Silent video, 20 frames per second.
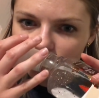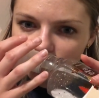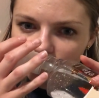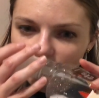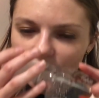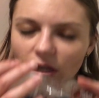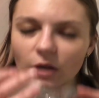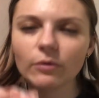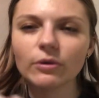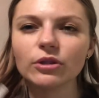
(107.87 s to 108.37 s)

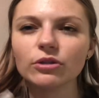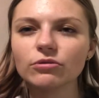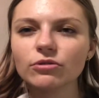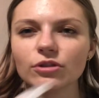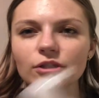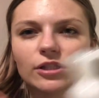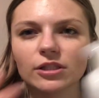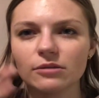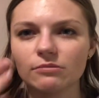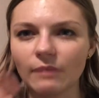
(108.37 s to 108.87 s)
like when you
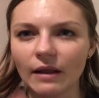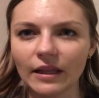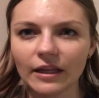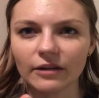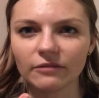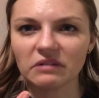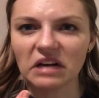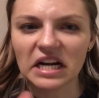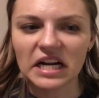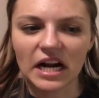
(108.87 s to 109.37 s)
just smell it
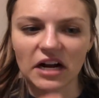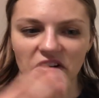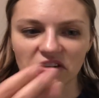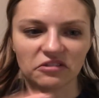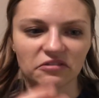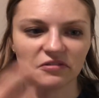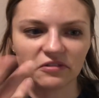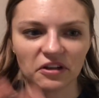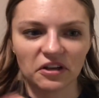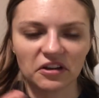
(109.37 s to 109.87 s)
right out
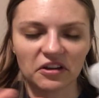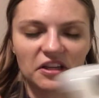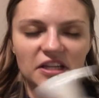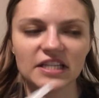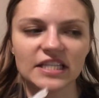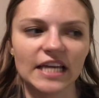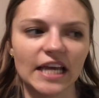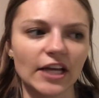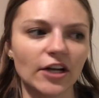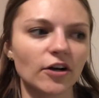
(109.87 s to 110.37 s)
of the
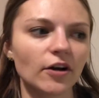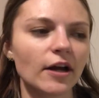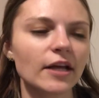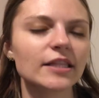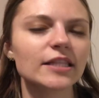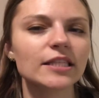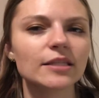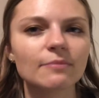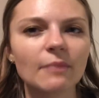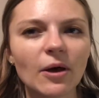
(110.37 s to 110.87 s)
container, it
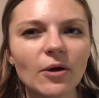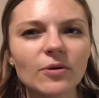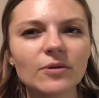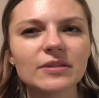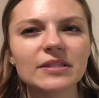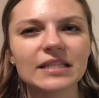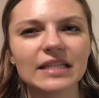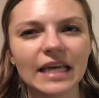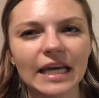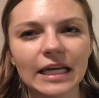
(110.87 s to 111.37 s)

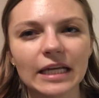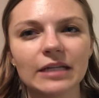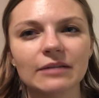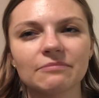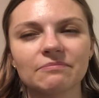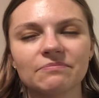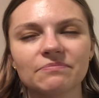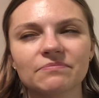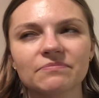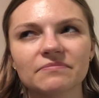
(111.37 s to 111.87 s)
smells like
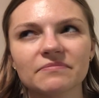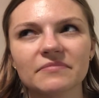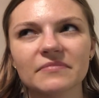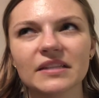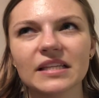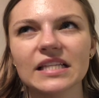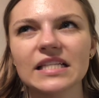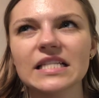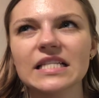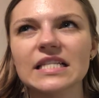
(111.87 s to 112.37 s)

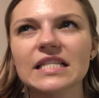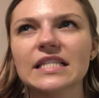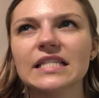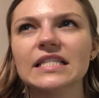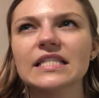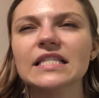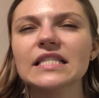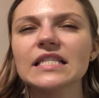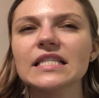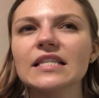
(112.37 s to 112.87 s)

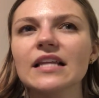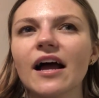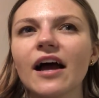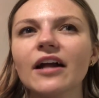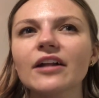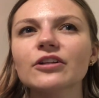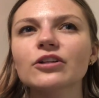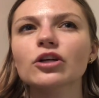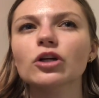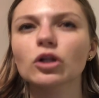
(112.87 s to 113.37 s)

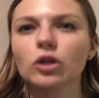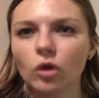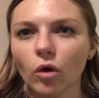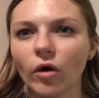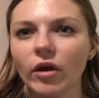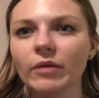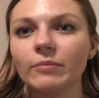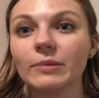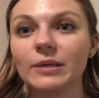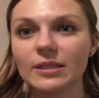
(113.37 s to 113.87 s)
not
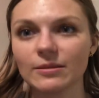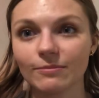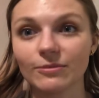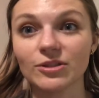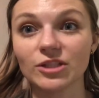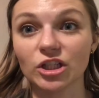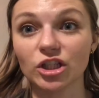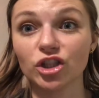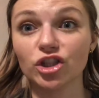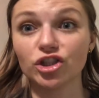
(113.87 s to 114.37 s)
cloying, but it smells
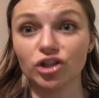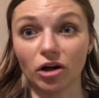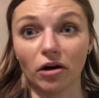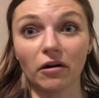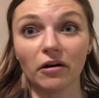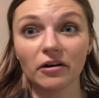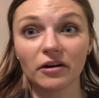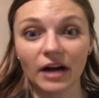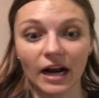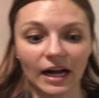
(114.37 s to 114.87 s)
like
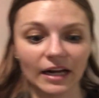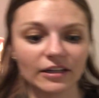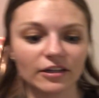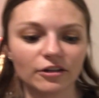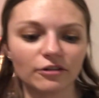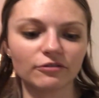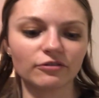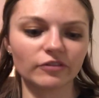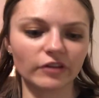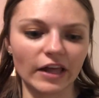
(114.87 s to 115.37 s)
sugar kind
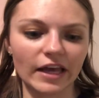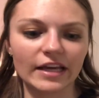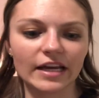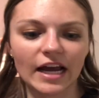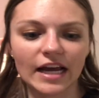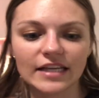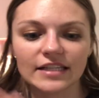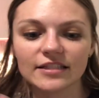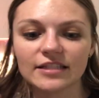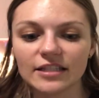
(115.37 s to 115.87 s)
of. Like
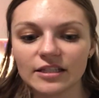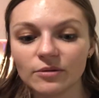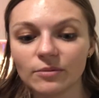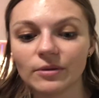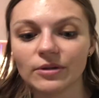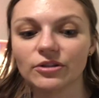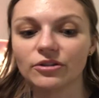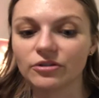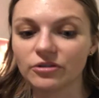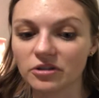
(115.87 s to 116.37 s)
I see where
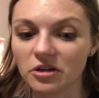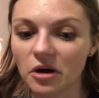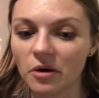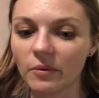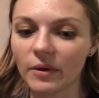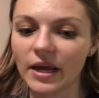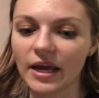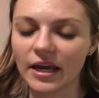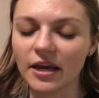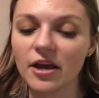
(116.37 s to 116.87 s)
they're
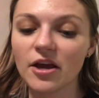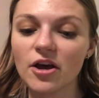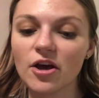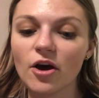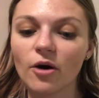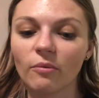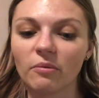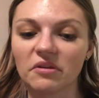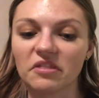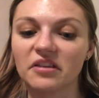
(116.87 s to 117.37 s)
going
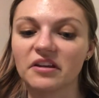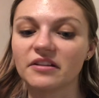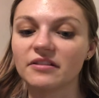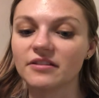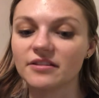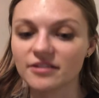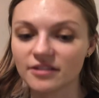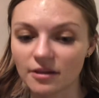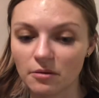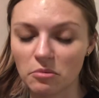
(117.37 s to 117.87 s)
with like the
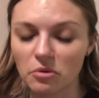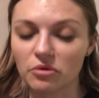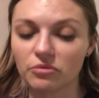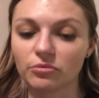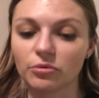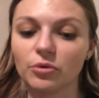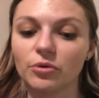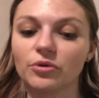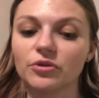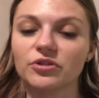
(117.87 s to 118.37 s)
cinnamon
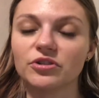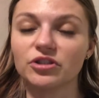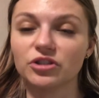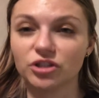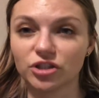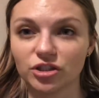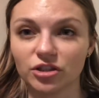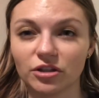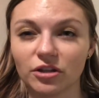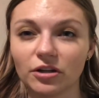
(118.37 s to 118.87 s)
rolls, the
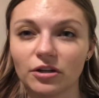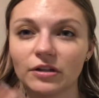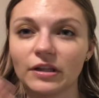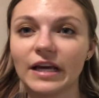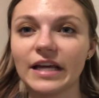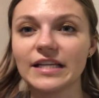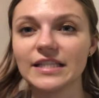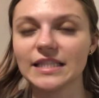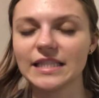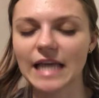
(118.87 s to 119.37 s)
sugar
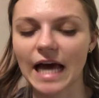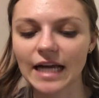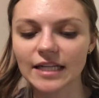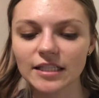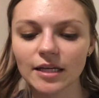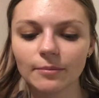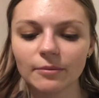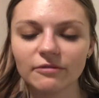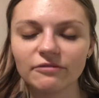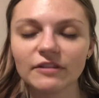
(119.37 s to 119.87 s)
glaze, that
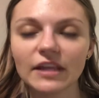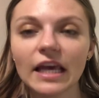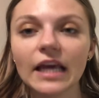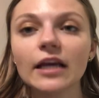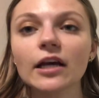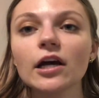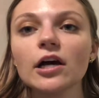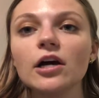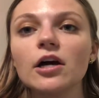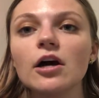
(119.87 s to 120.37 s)
type of
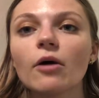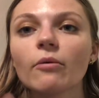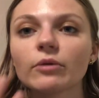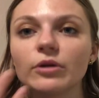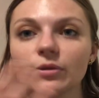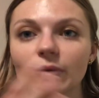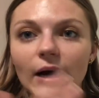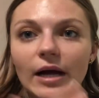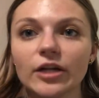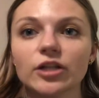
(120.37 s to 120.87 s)
thing. When
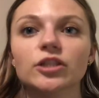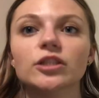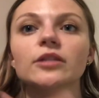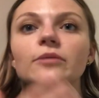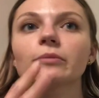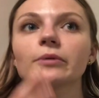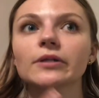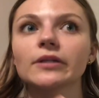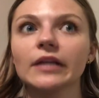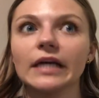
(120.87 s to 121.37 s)
you actually
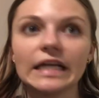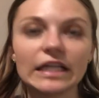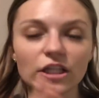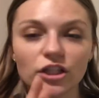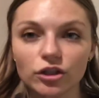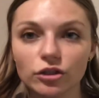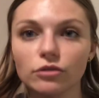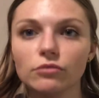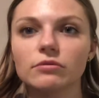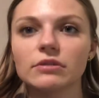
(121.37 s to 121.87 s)
were like
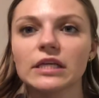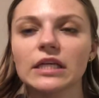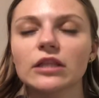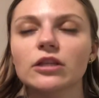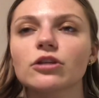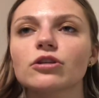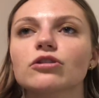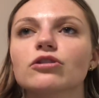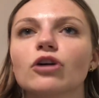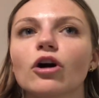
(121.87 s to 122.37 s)
using
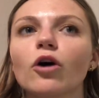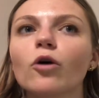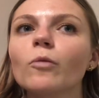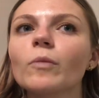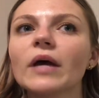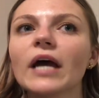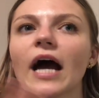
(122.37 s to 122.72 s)
the soap, it